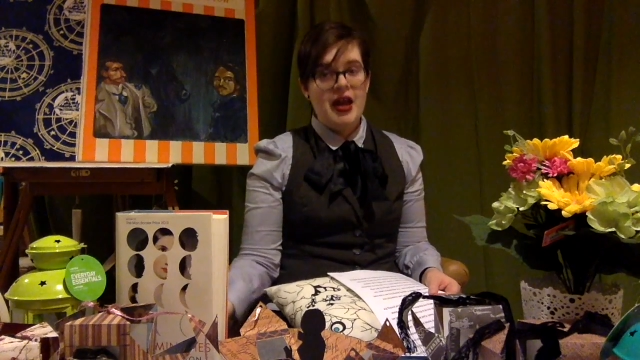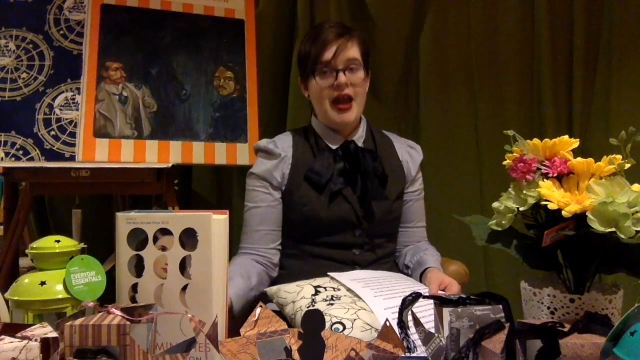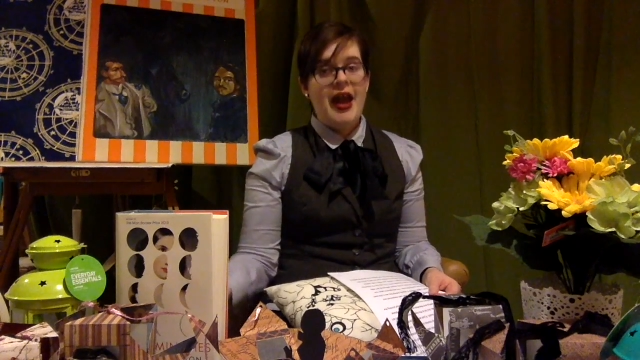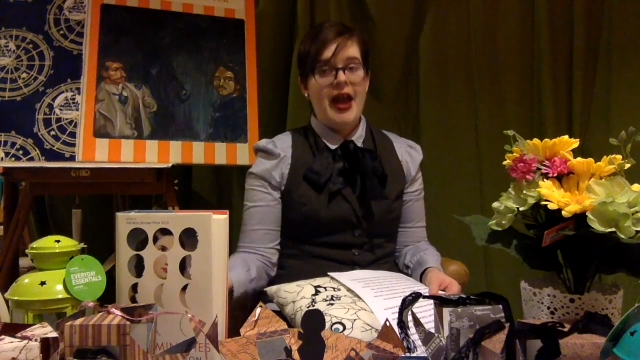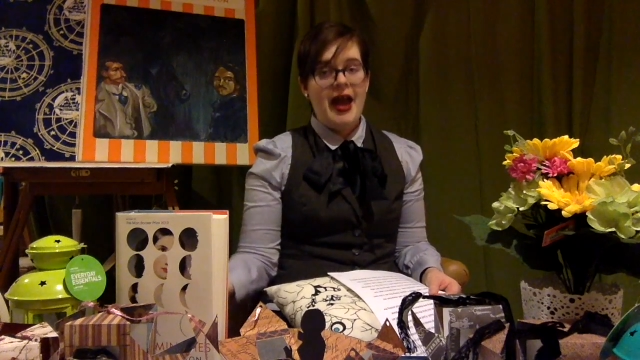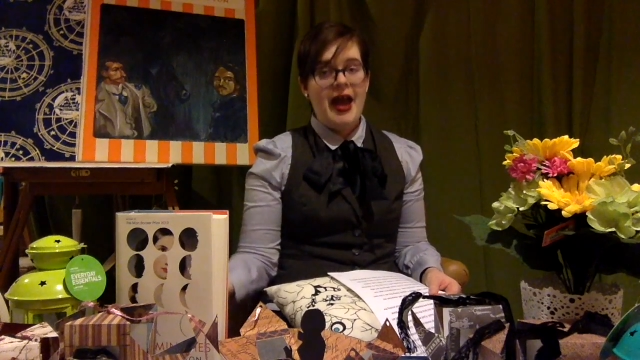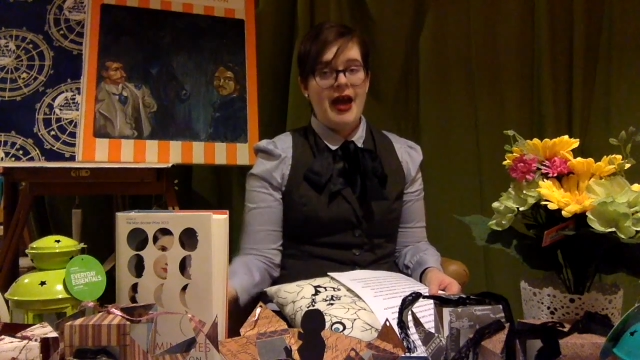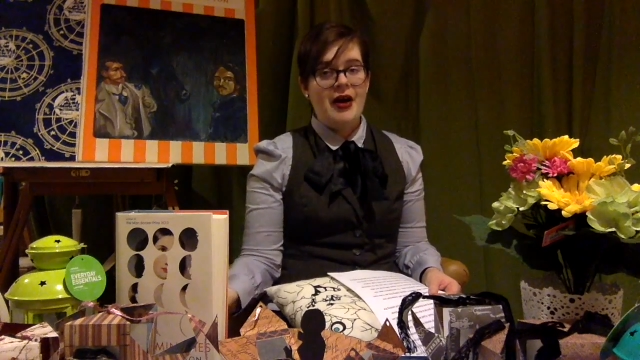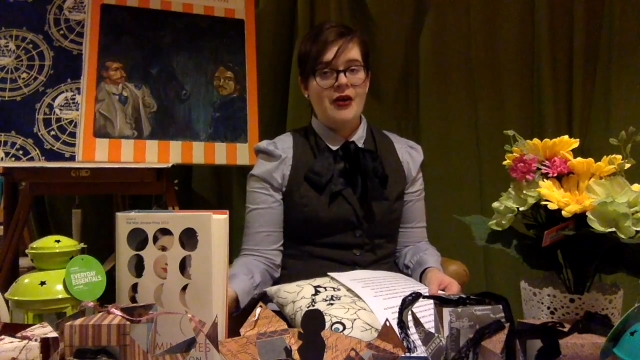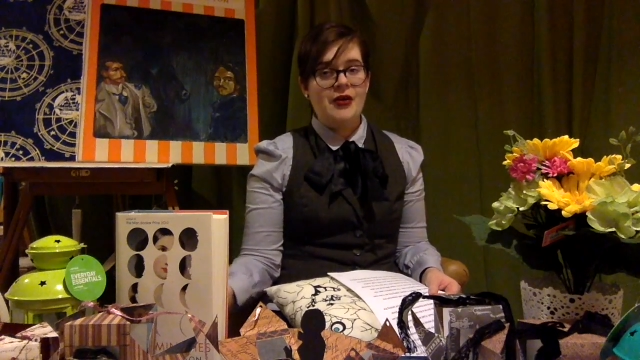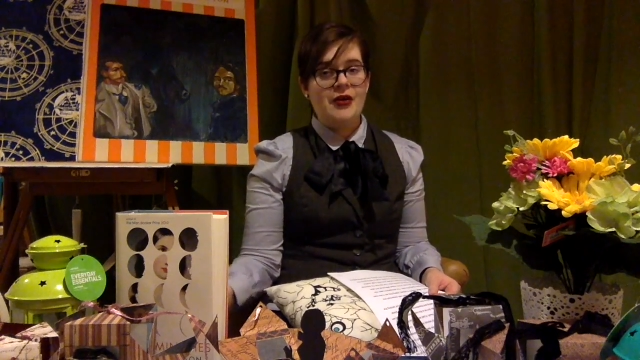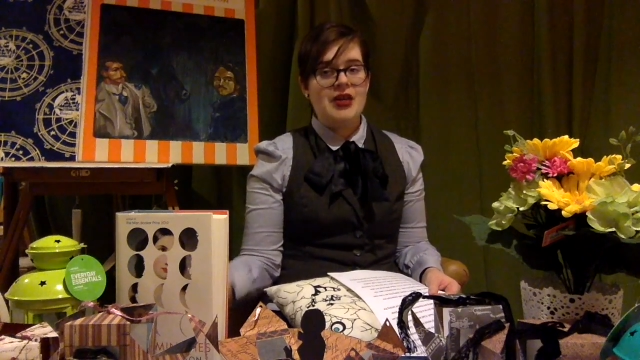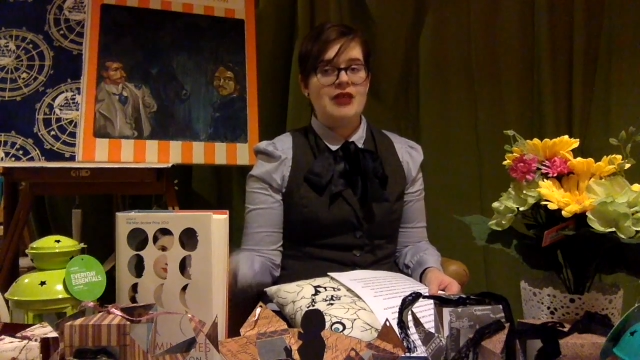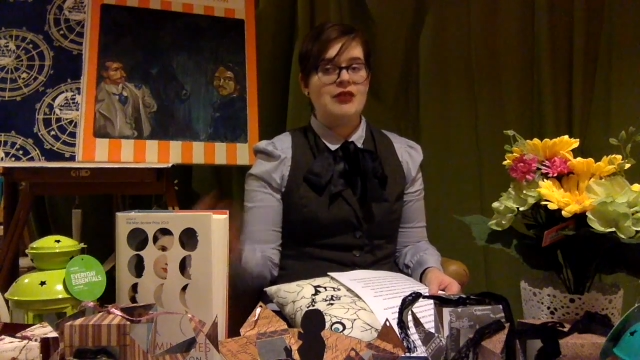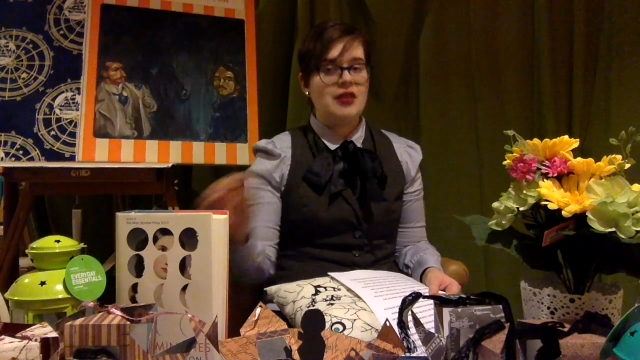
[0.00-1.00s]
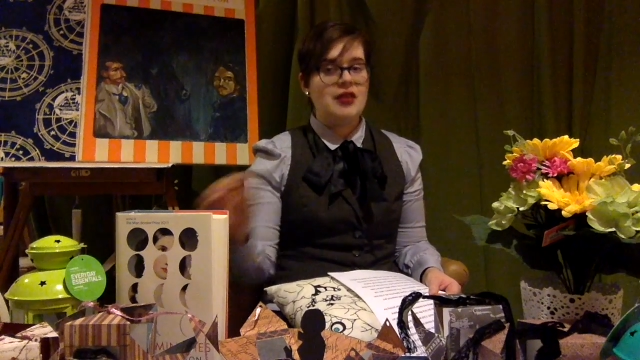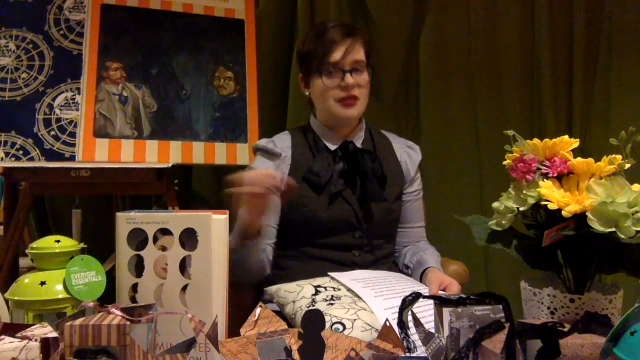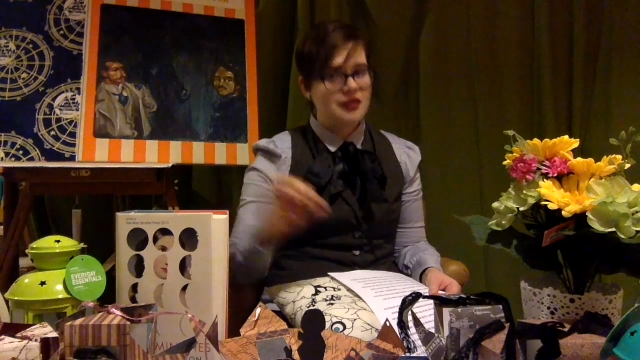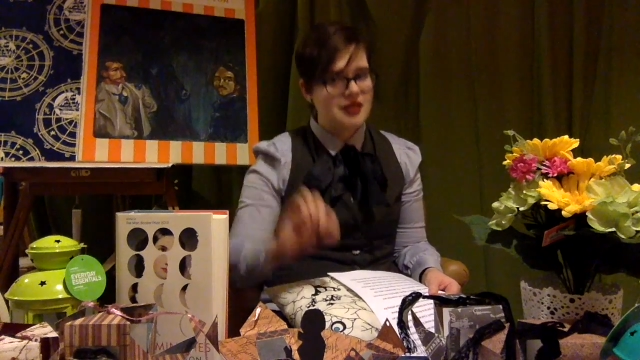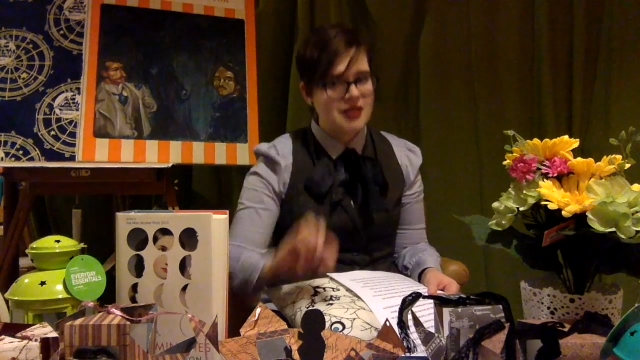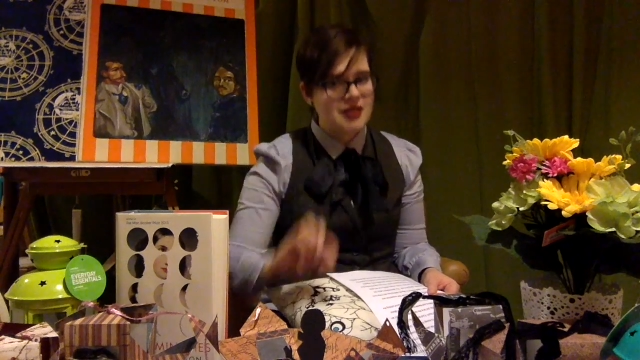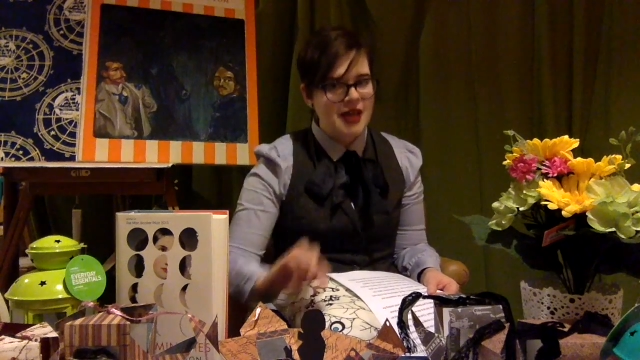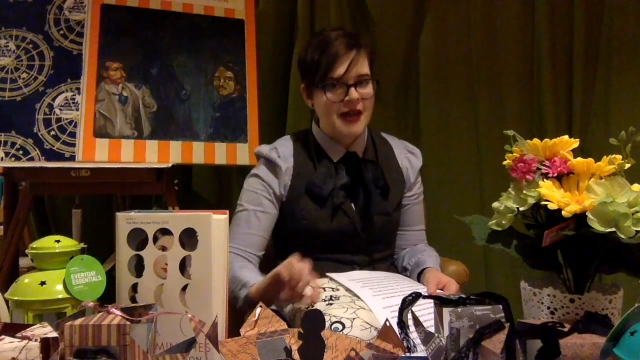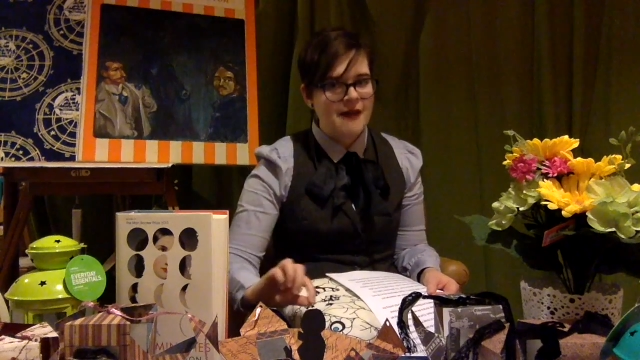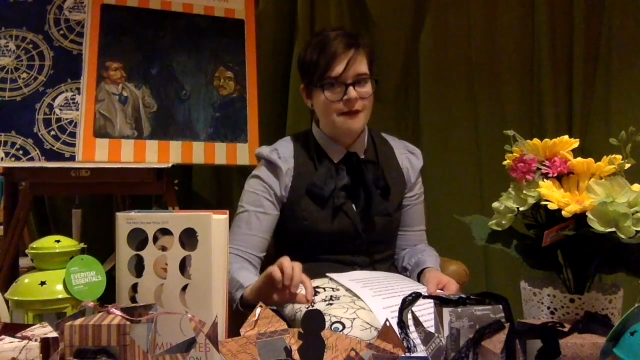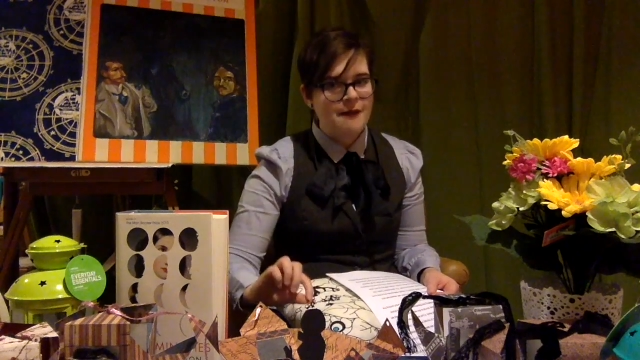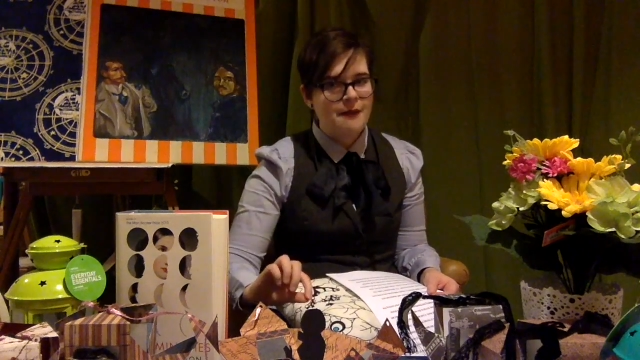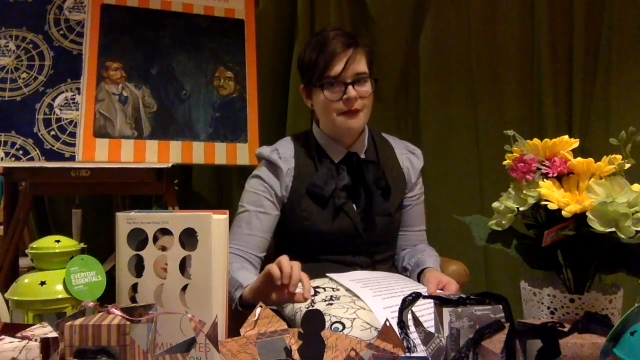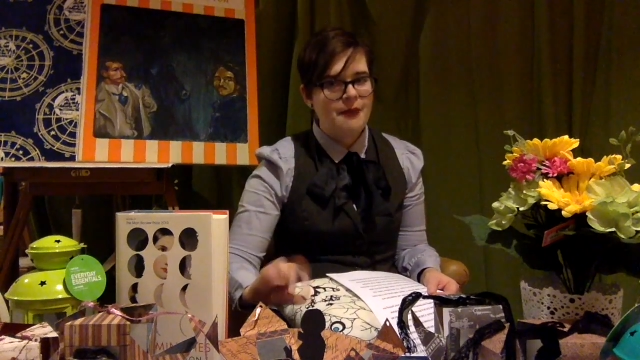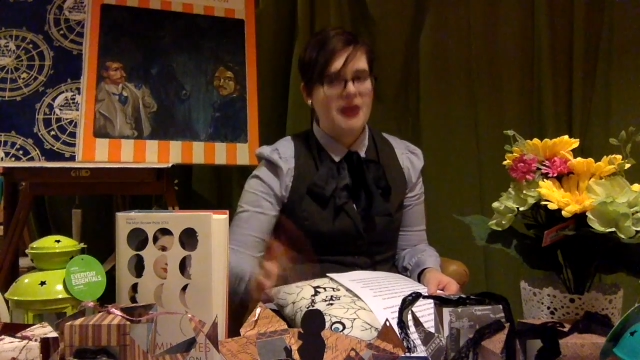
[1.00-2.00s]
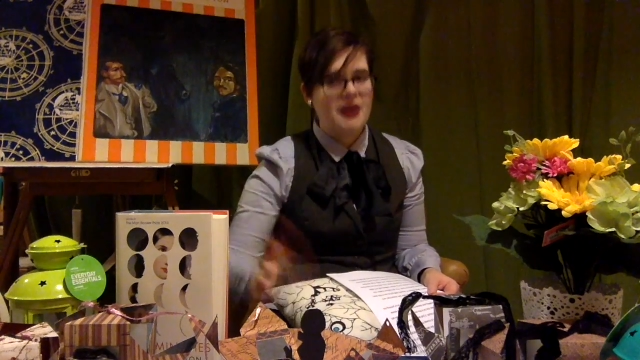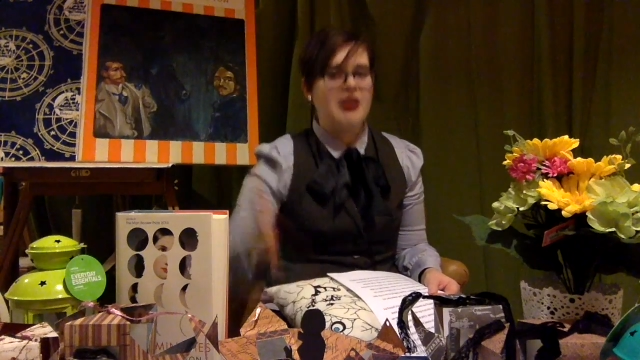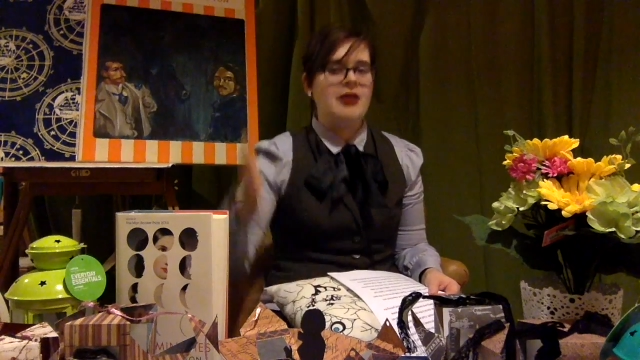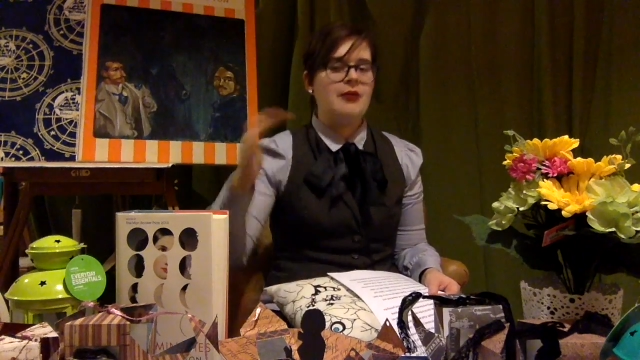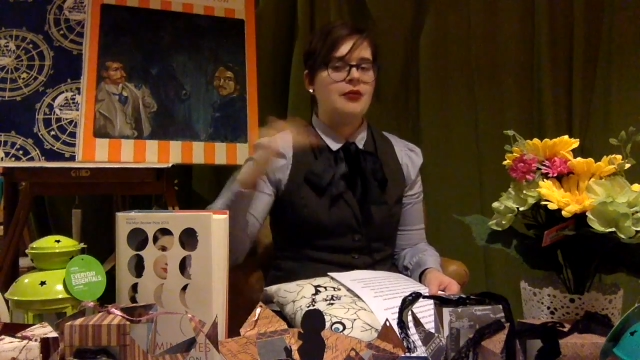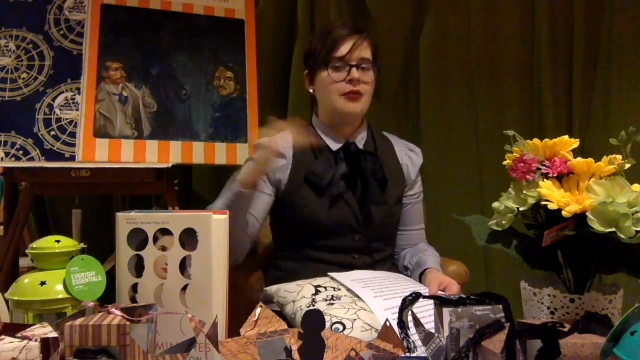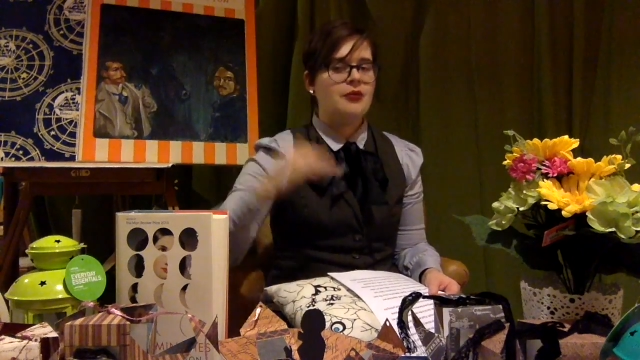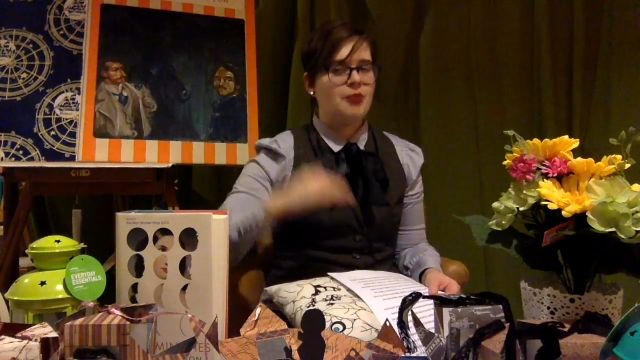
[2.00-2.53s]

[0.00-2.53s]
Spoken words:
how he sets the type when he was